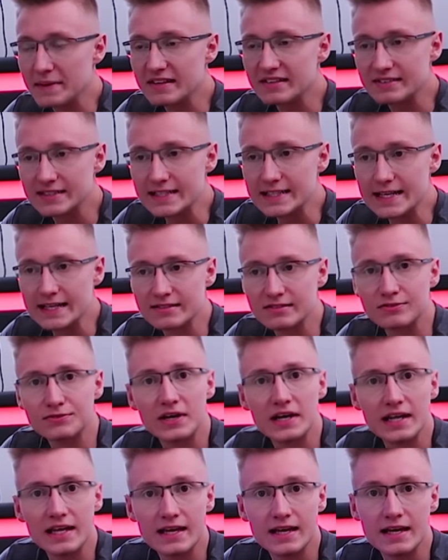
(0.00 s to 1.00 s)
PC doesn't
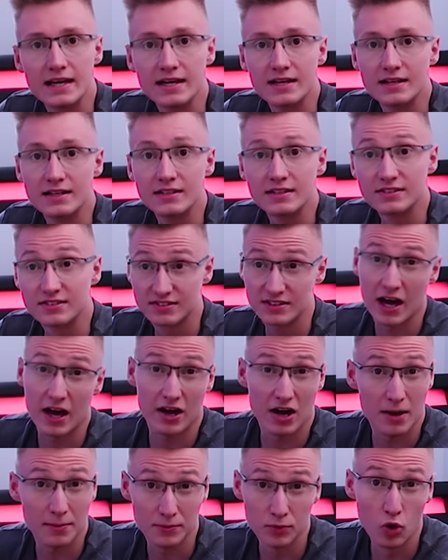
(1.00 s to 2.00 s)
really
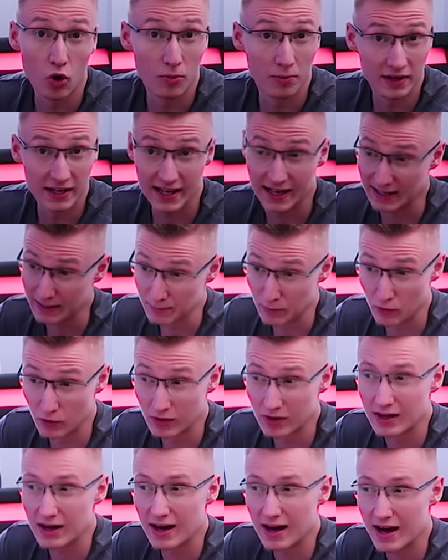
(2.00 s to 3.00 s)
start up normally
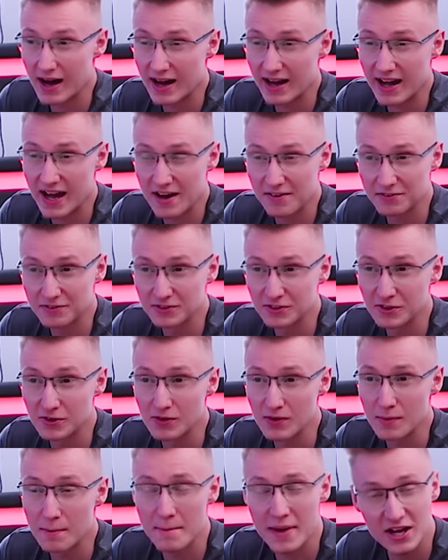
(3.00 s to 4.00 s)
anymore. I have
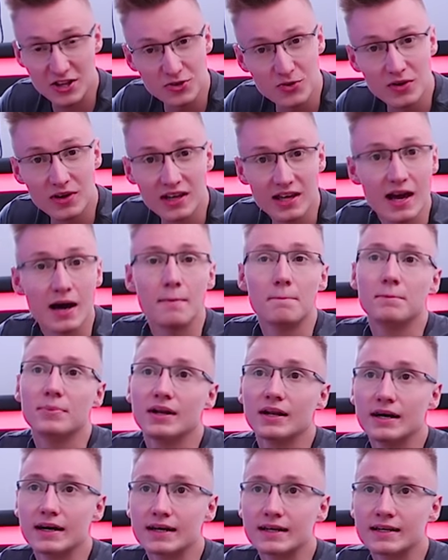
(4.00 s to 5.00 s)
to manually
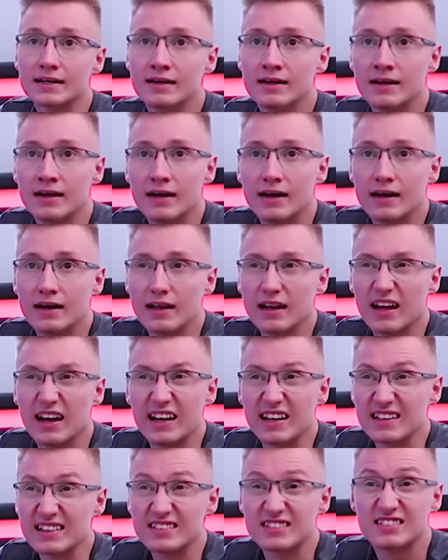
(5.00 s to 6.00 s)
unplug
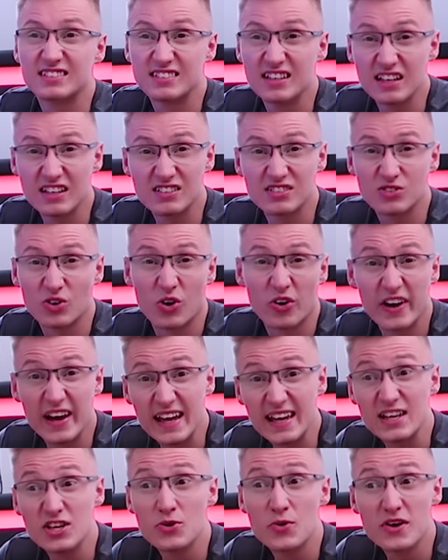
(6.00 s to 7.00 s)
like 6 or
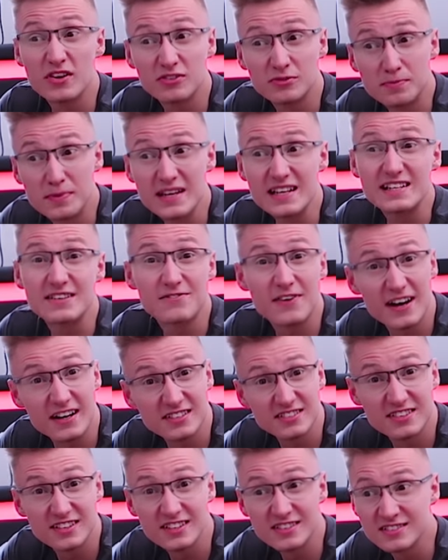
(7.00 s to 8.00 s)
8 USB
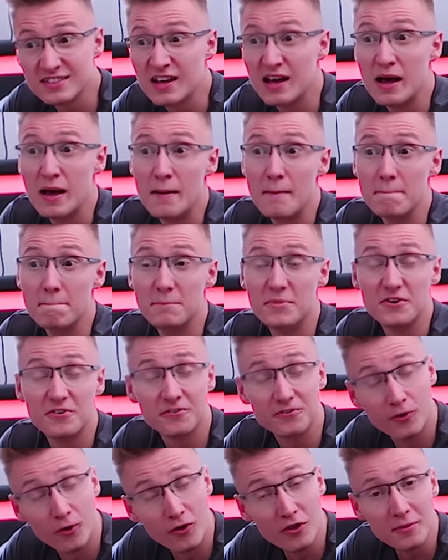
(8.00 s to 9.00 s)
devices
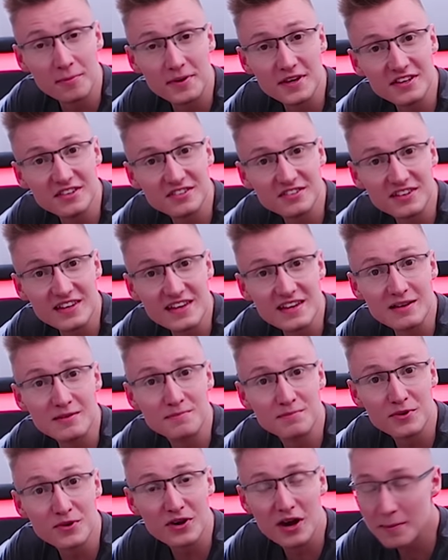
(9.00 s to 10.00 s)
before the PC
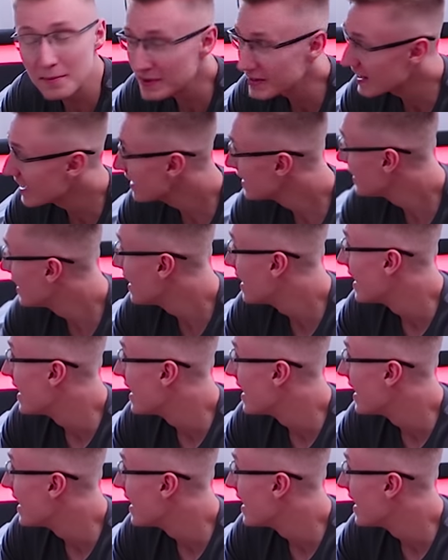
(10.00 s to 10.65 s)
can boot up again.